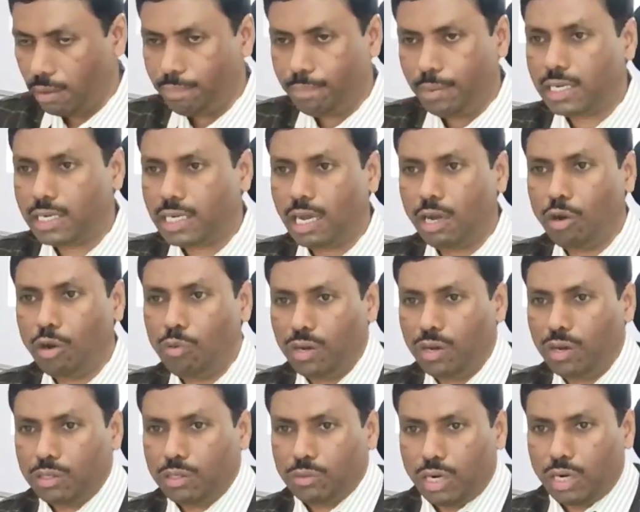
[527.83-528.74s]
But
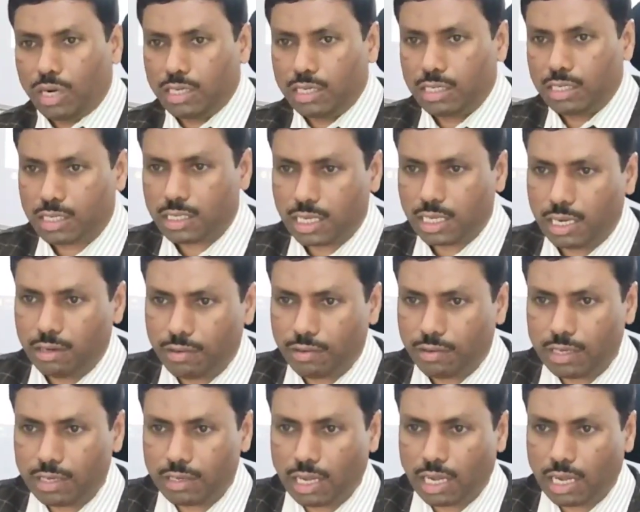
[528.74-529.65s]
however you understand,
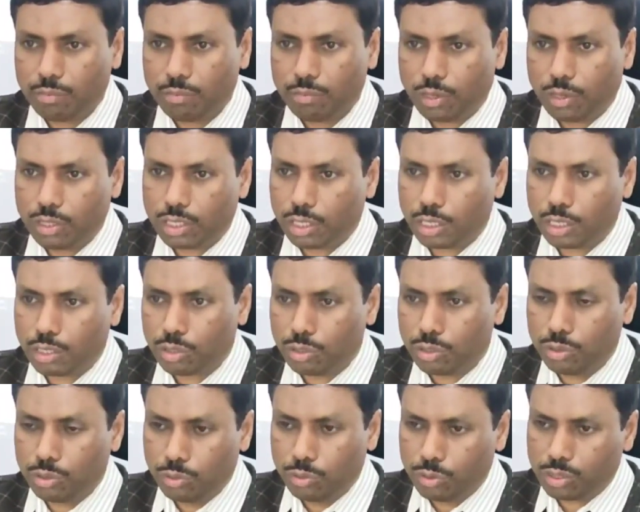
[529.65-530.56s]
when I wanted
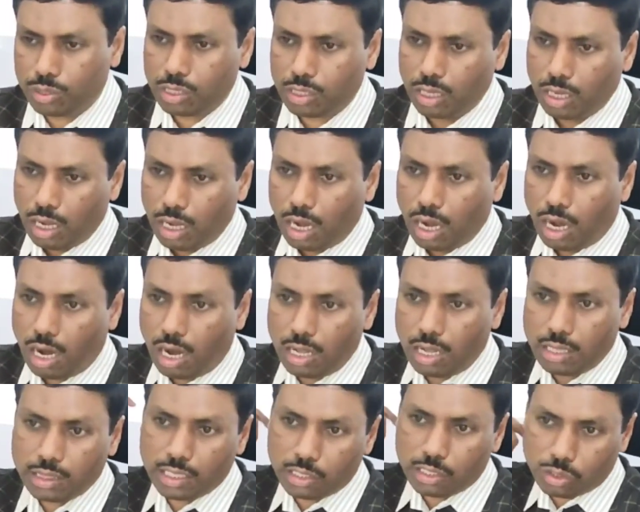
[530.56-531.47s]
to use
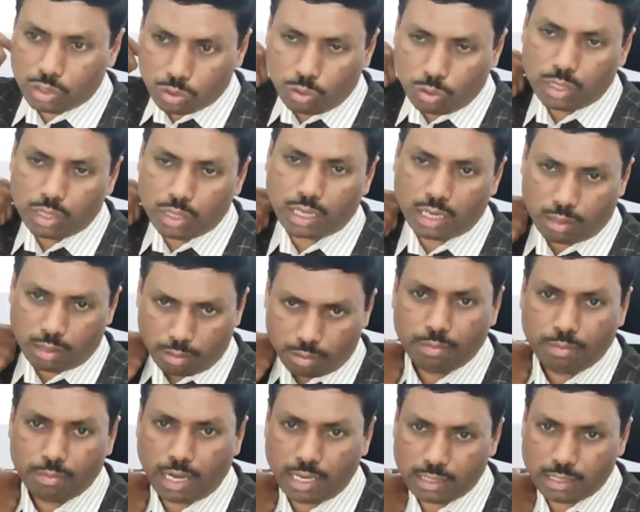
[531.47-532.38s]
on the
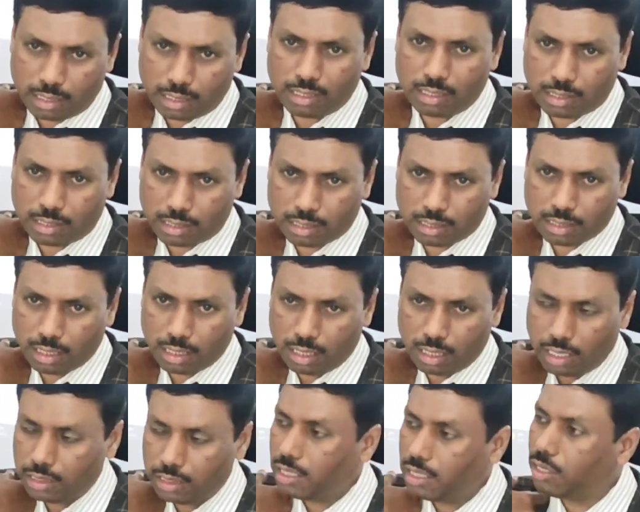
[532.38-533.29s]
shoulder muscles,
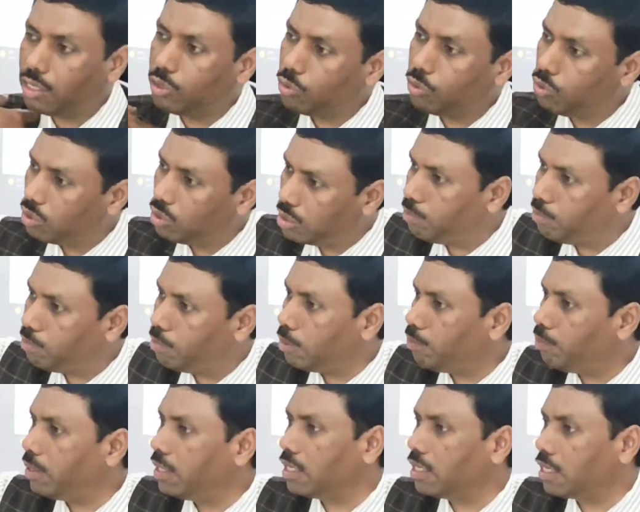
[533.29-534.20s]
then use the
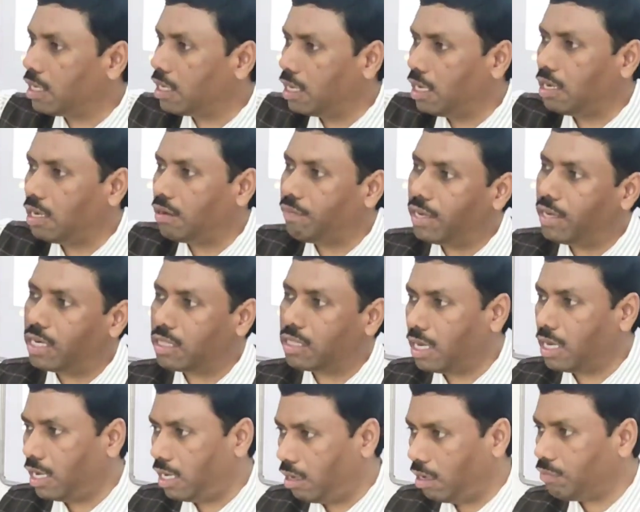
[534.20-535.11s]
perpendicular where
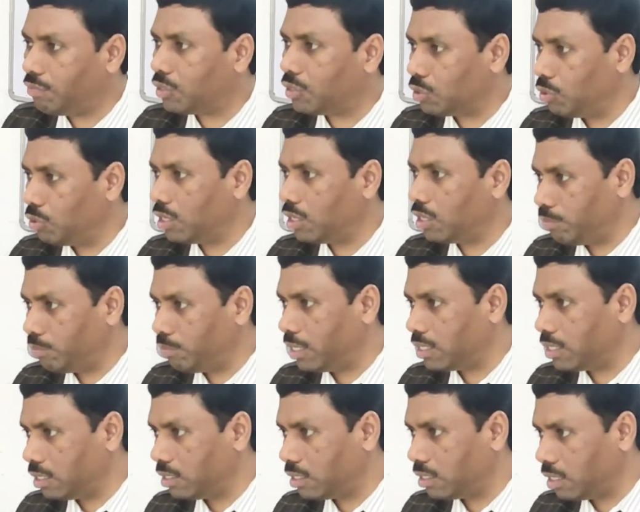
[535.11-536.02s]
the enough shoulder
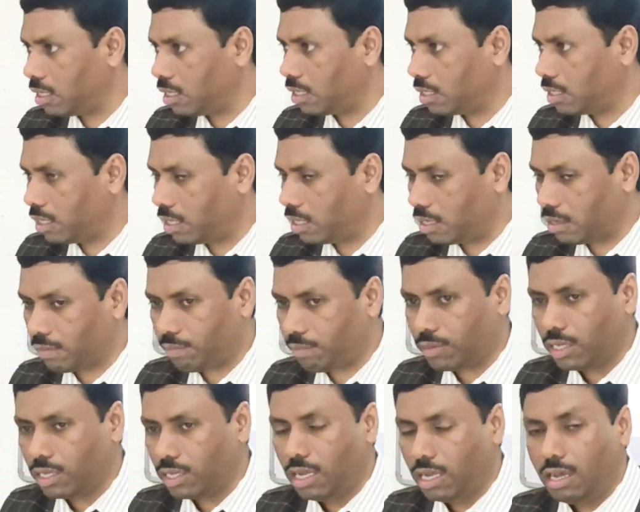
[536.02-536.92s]
muscles are there.
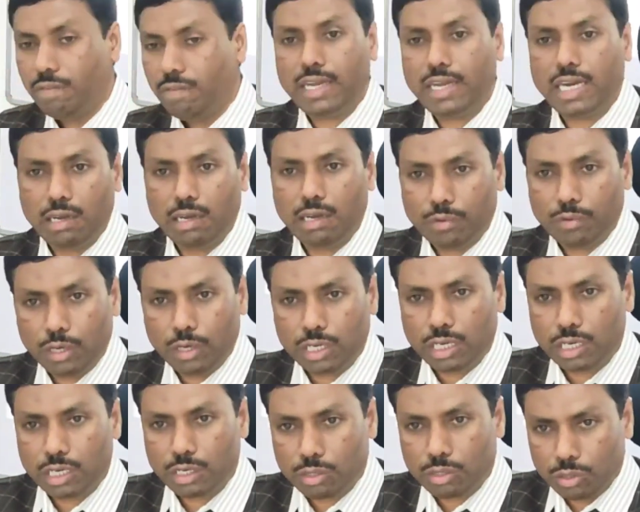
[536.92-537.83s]
When I
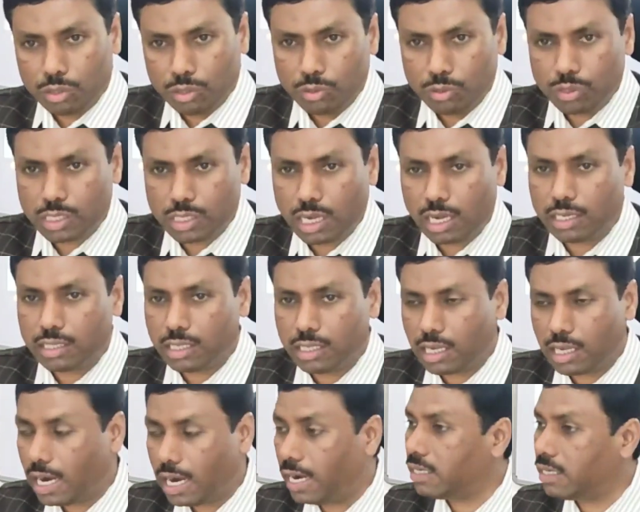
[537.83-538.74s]
wanted to use
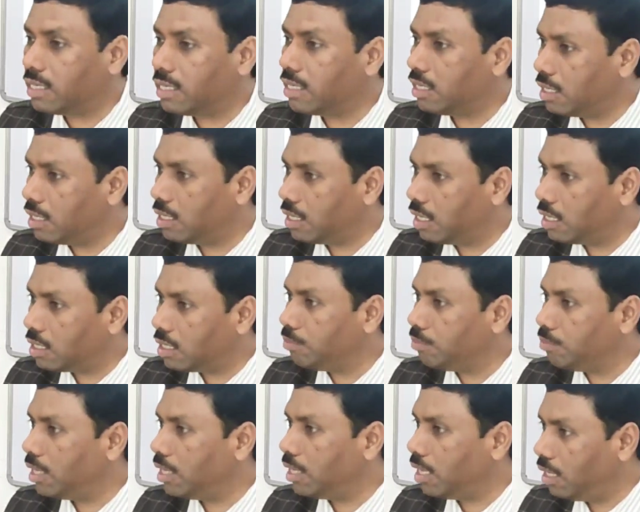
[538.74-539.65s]
on the anterior
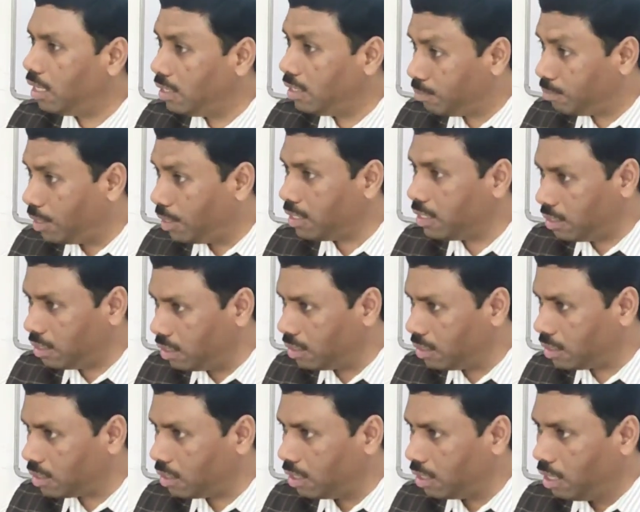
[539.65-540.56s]
tibialis
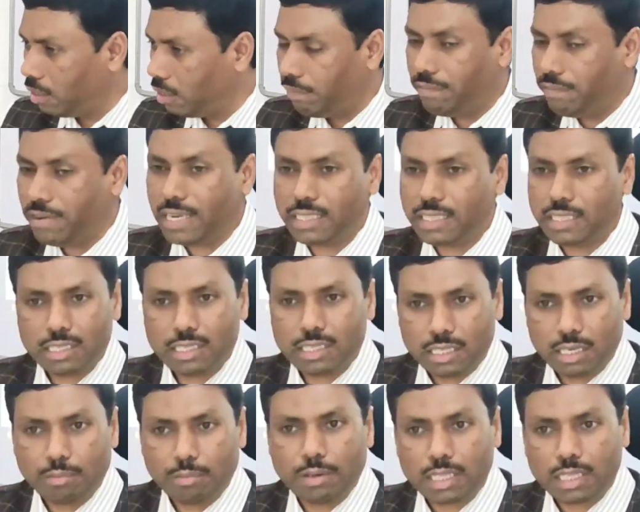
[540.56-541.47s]
muscles where the
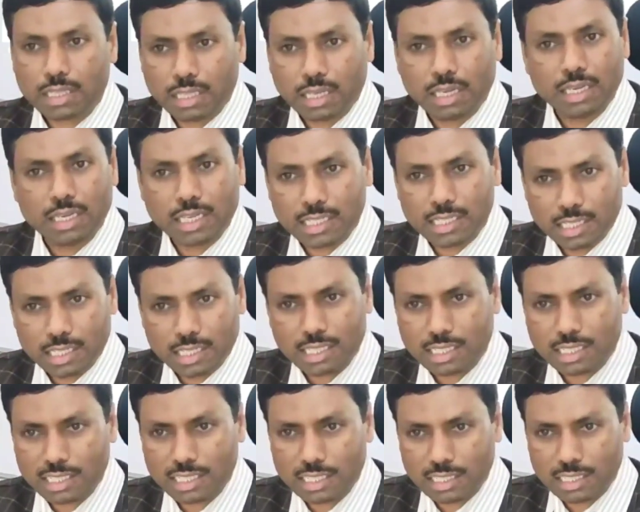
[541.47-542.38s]
stomach
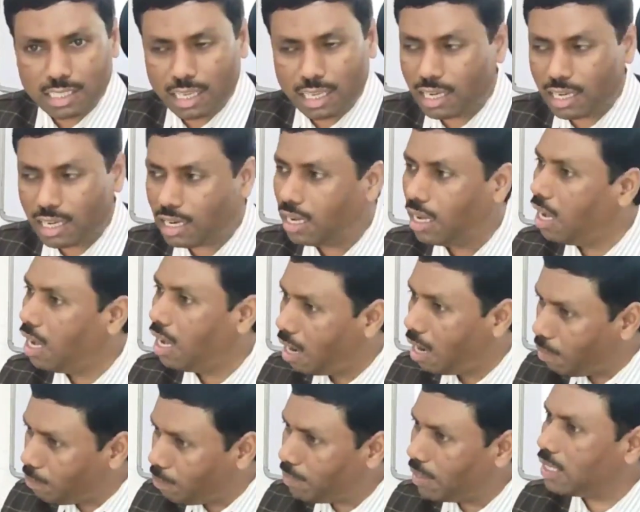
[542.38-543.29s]
36 is there,
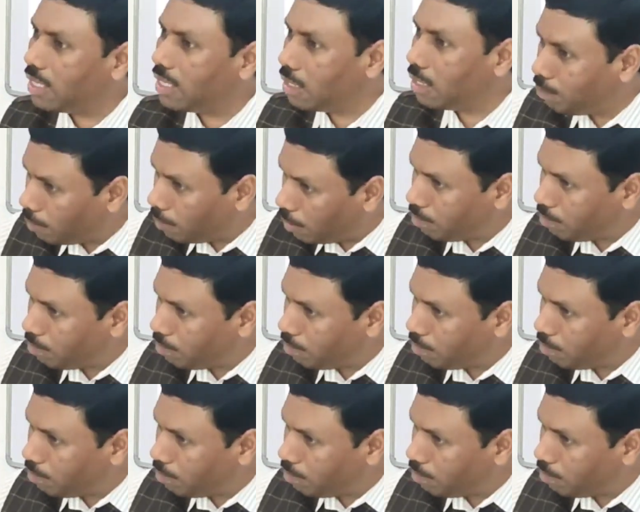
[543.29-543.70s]
apply the